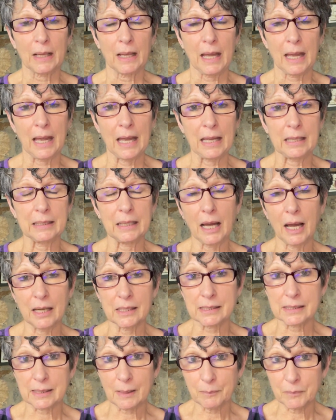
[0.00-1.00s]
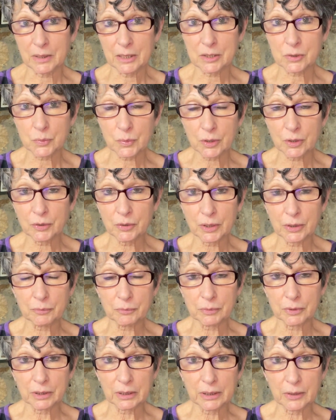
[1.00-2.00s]
And some things were going
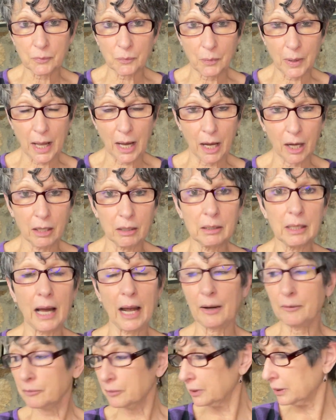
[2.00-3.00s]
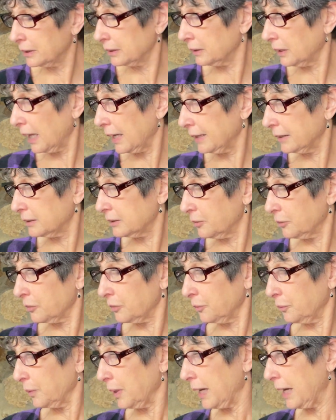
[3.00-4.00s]
really well. I really liked the
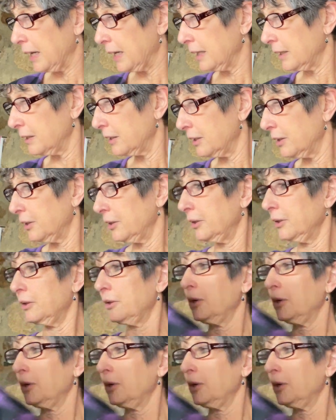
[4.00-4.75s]
way the